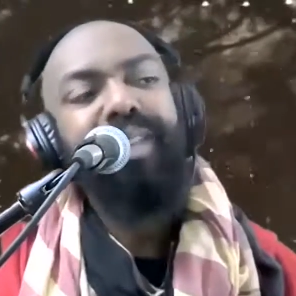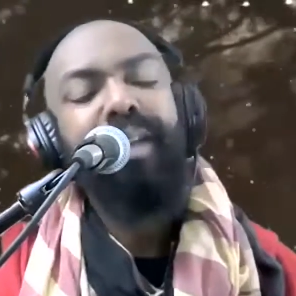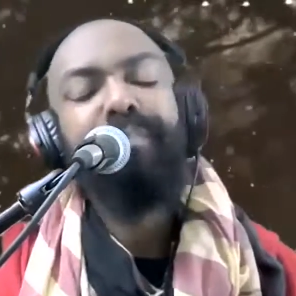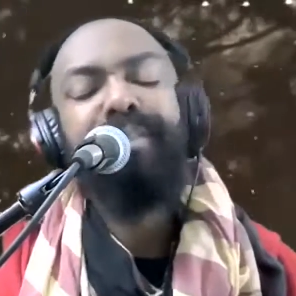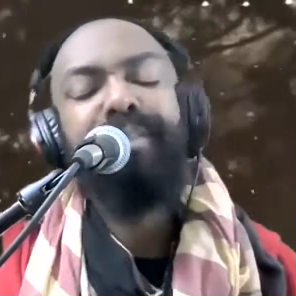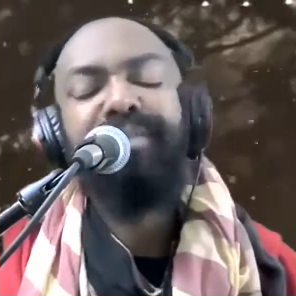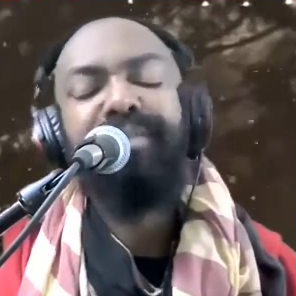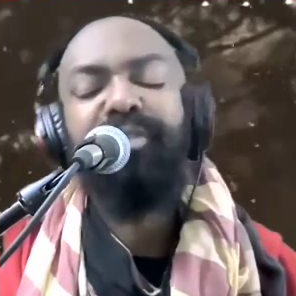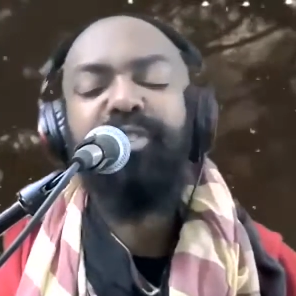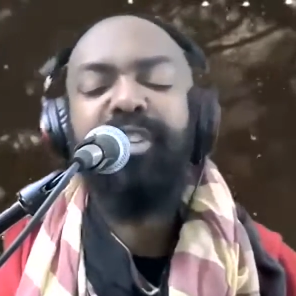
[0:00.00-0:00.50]

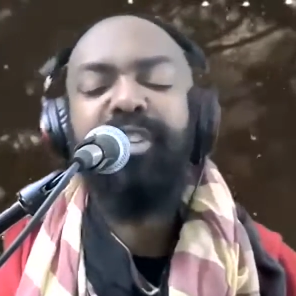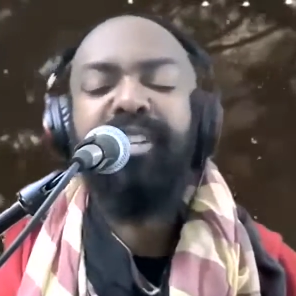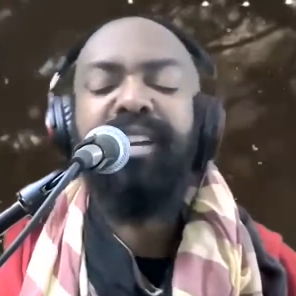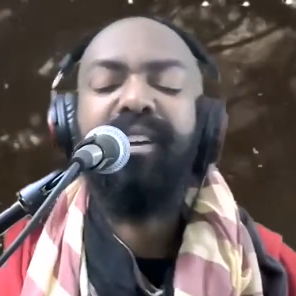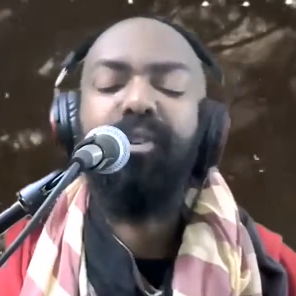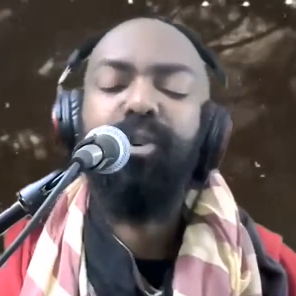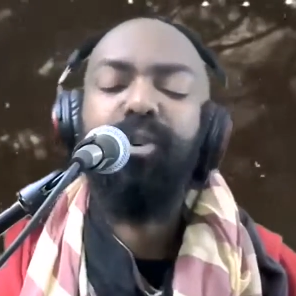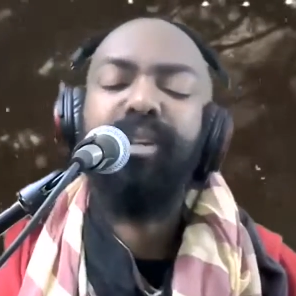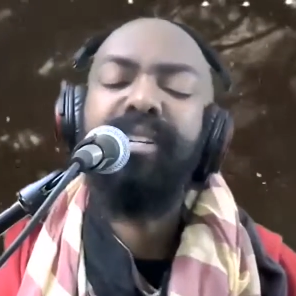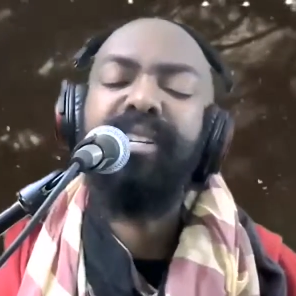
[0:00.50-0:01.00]
Miss Virginia
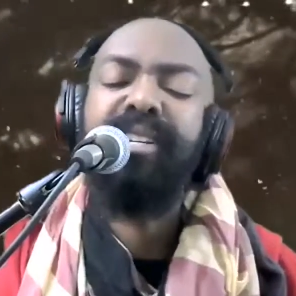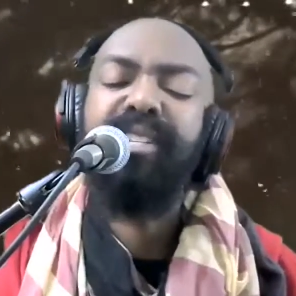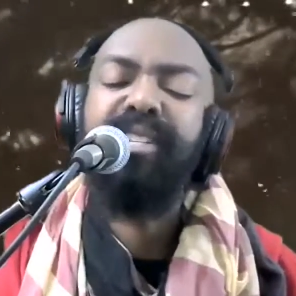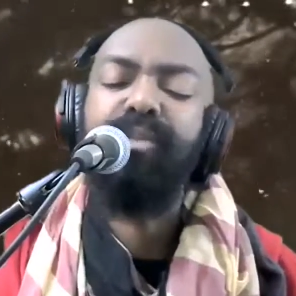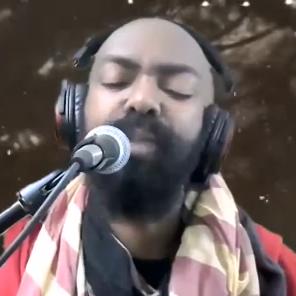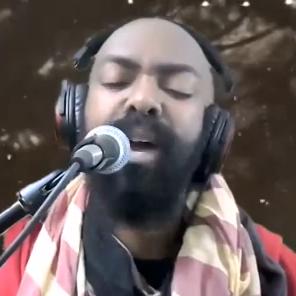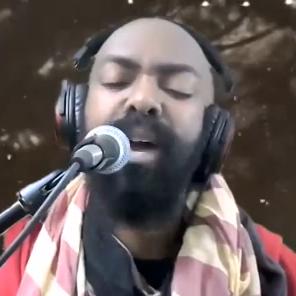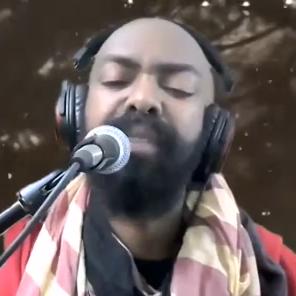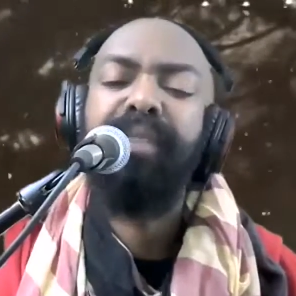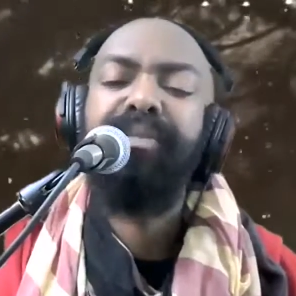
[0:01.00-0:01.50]
Horton, his
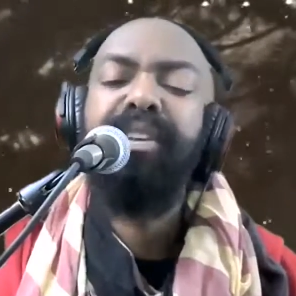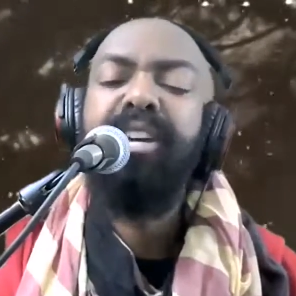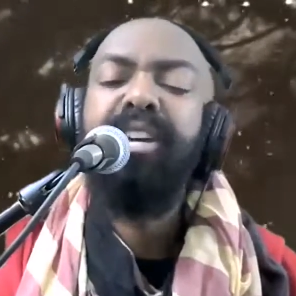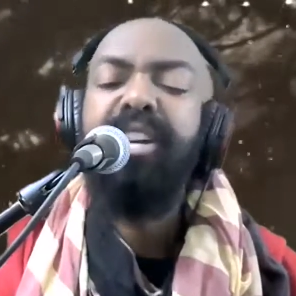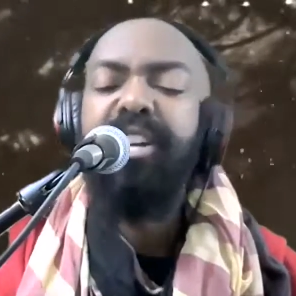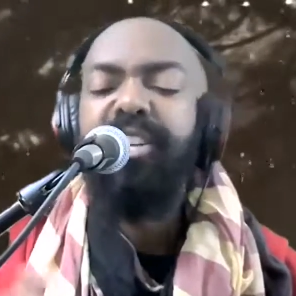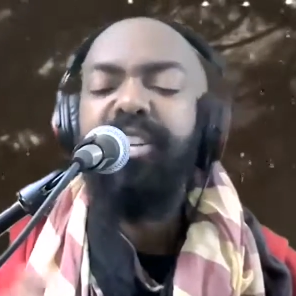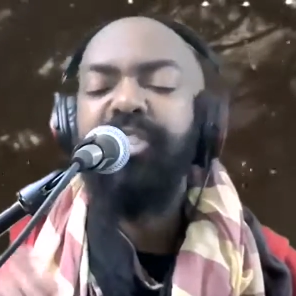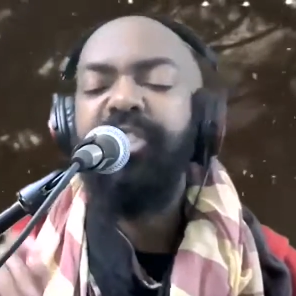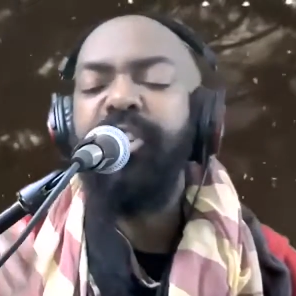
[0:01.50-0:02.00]
wife,
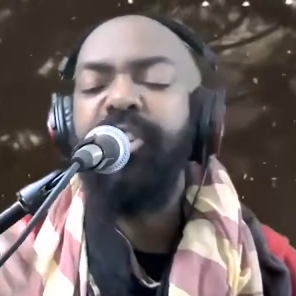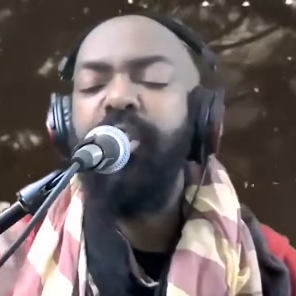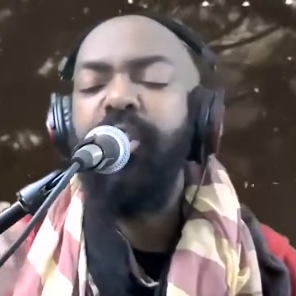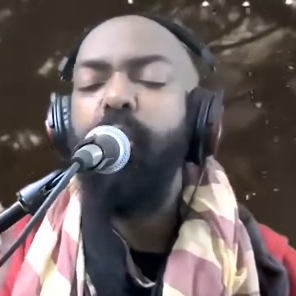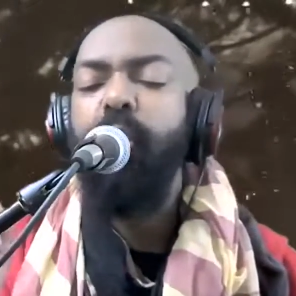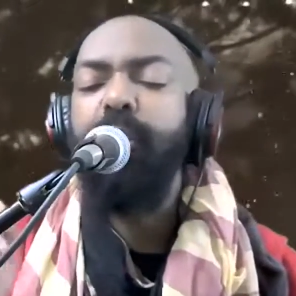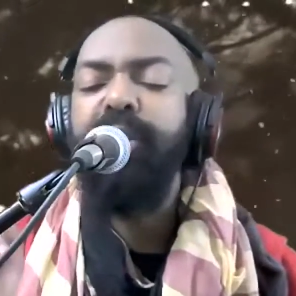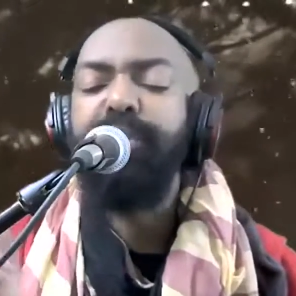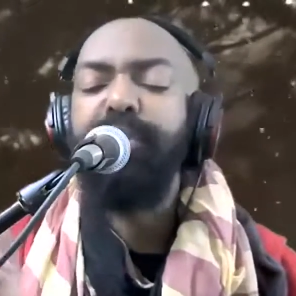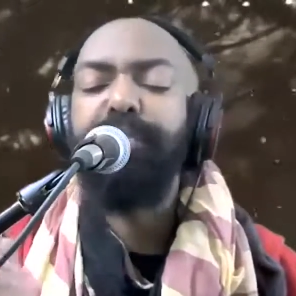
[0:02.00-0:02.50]
she'd
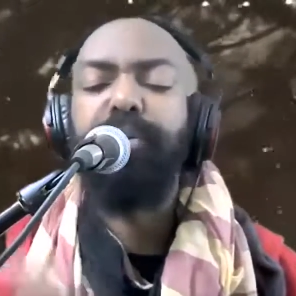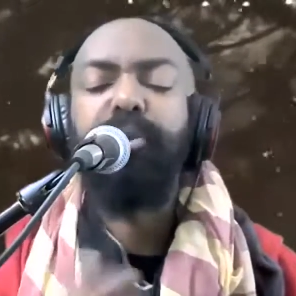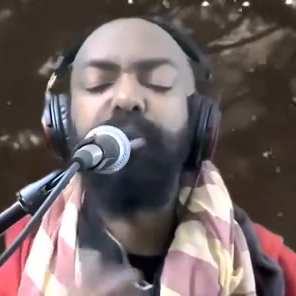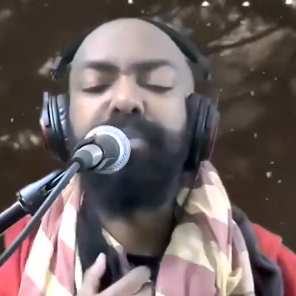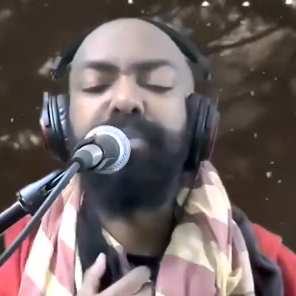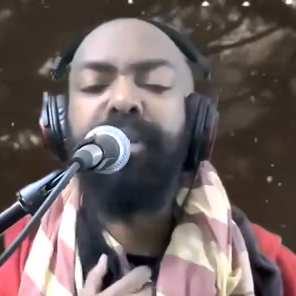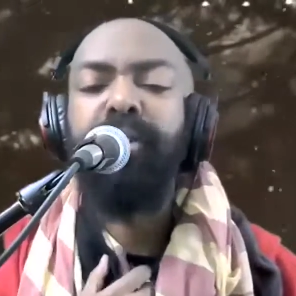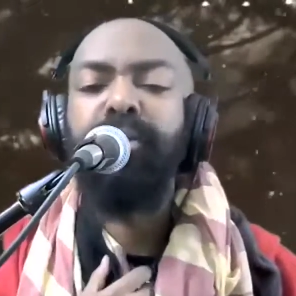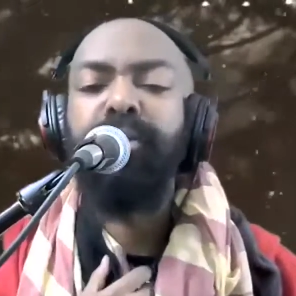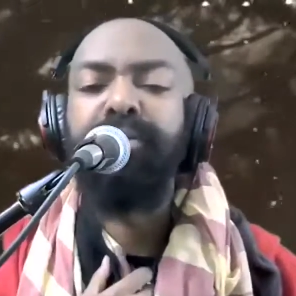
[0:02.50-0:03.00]
always pull
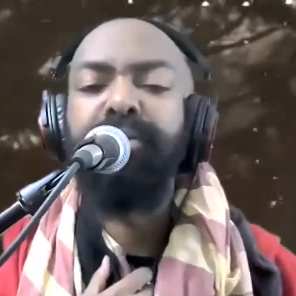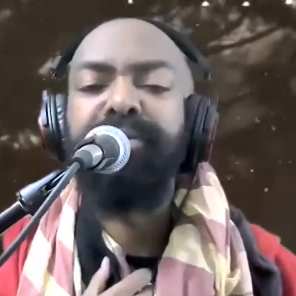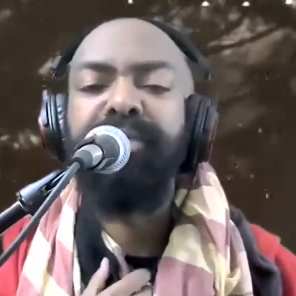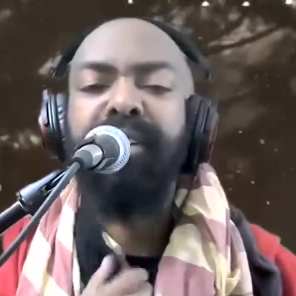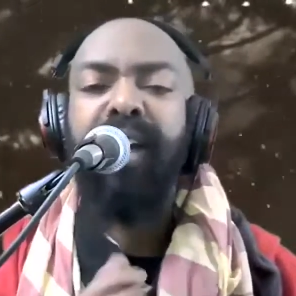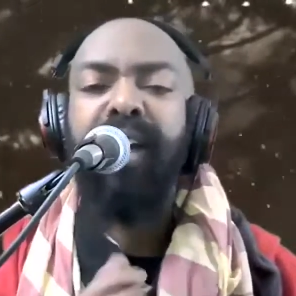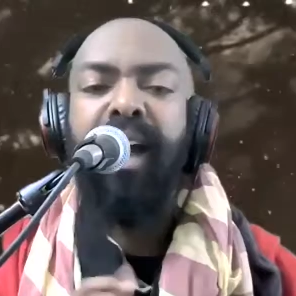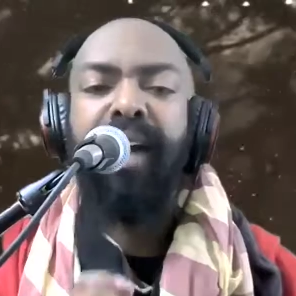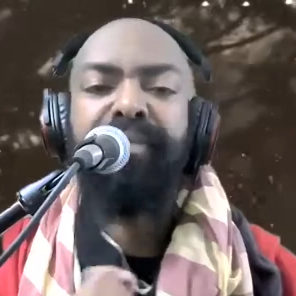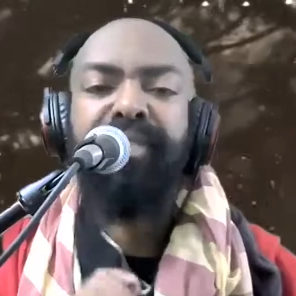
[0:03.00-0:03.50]
me
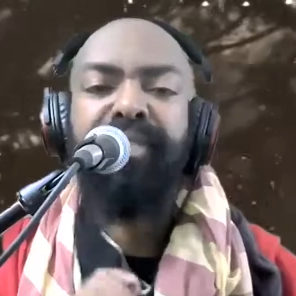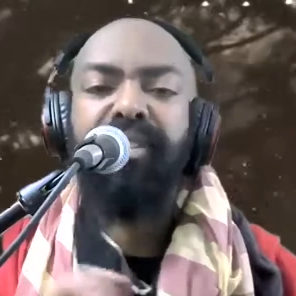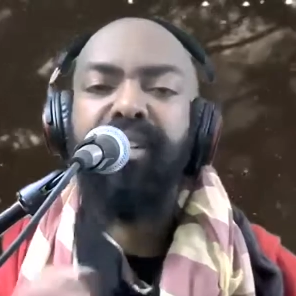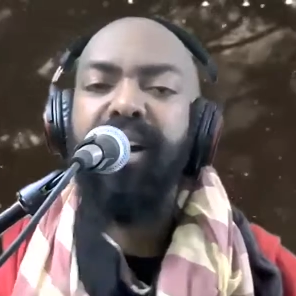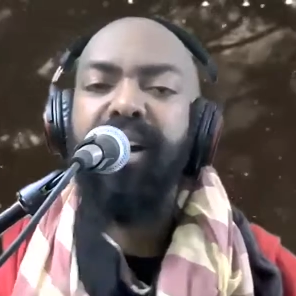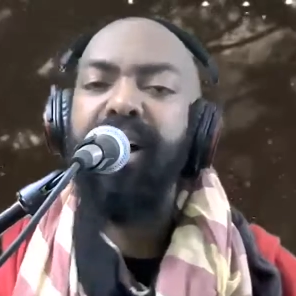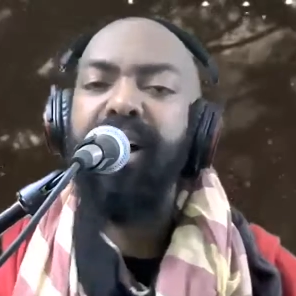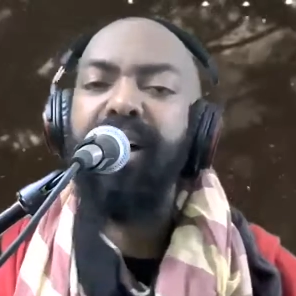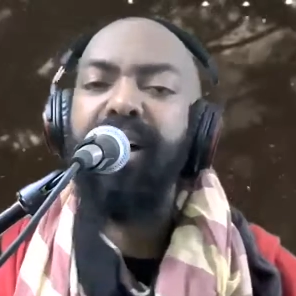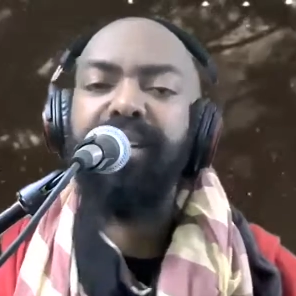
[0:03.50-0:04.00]
over after
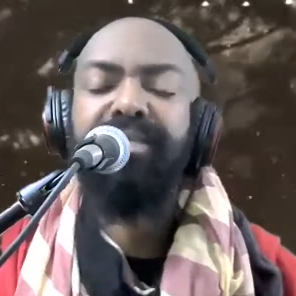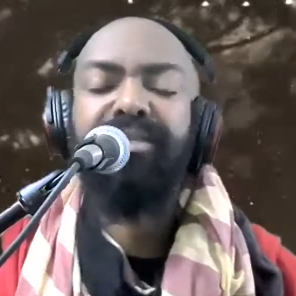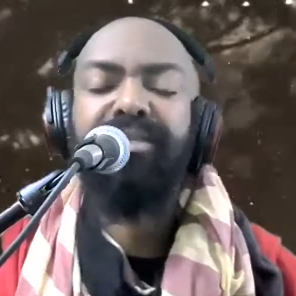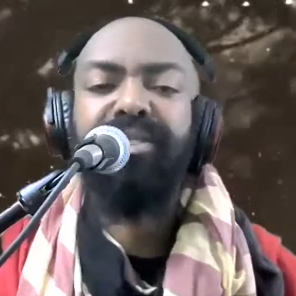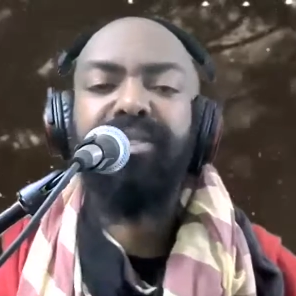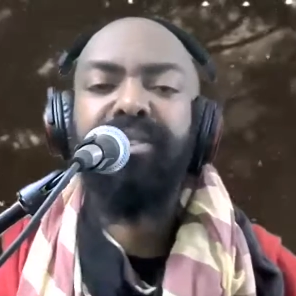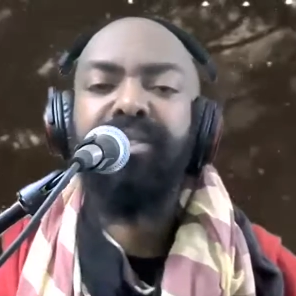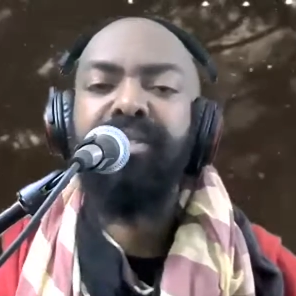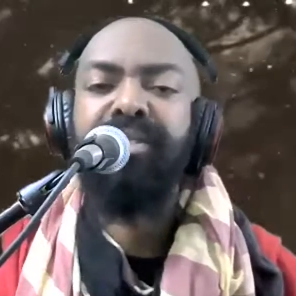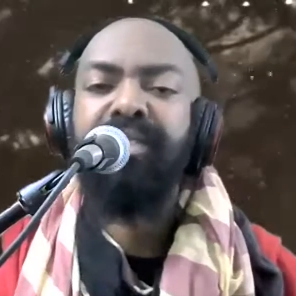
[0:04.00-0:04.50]

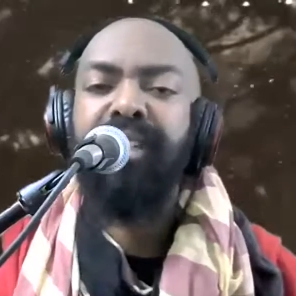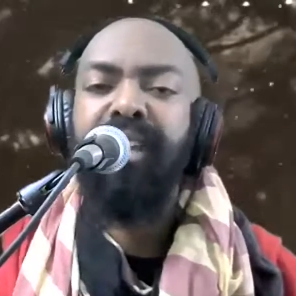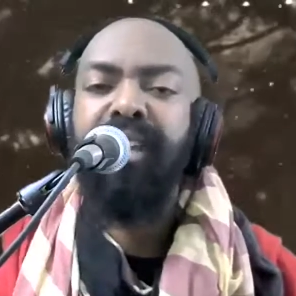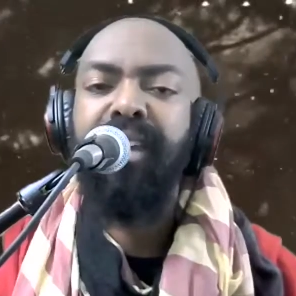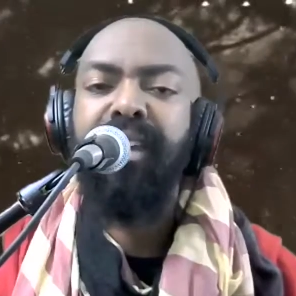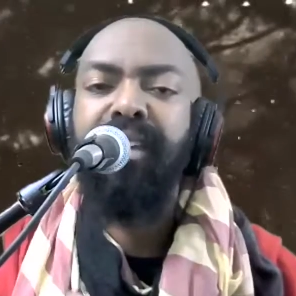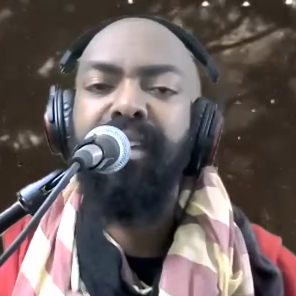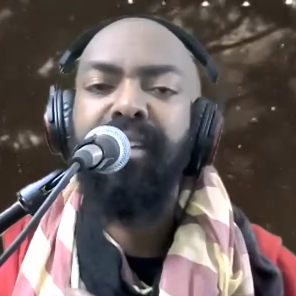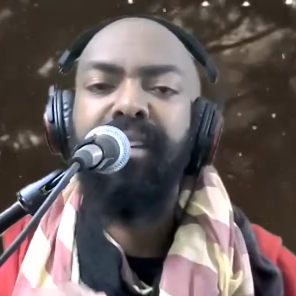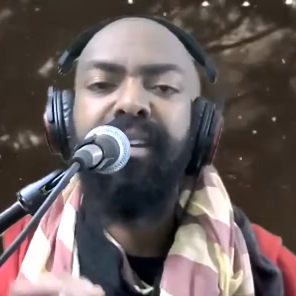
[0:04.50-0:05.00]
concerts
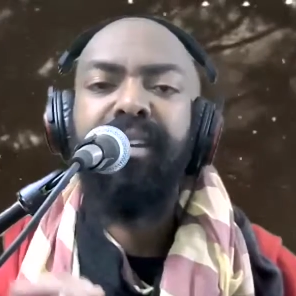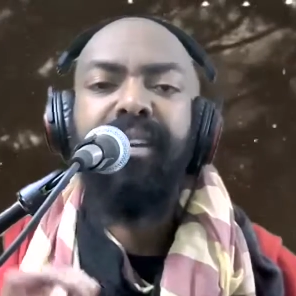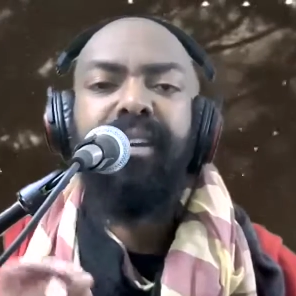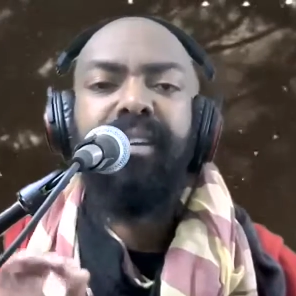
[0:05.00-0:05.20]
and